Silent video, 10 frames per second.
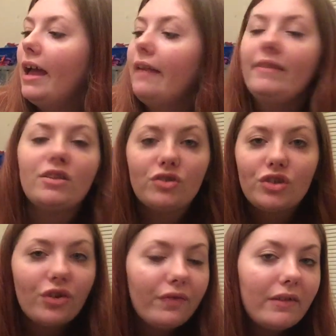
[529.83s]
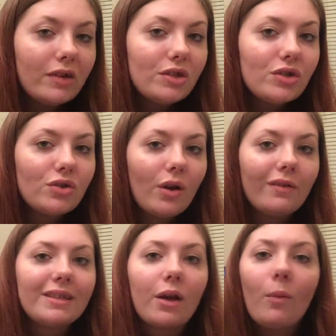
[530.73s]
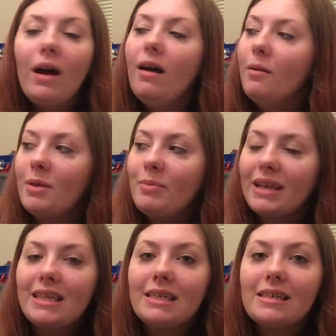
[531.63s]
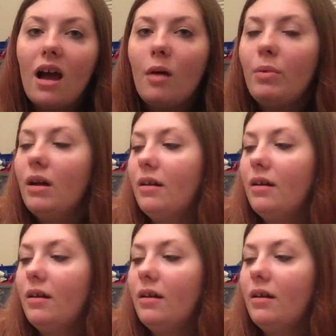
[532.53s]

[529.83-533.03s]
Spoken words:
And these are just her favorites. So I was like, well, I'm going to pick these up.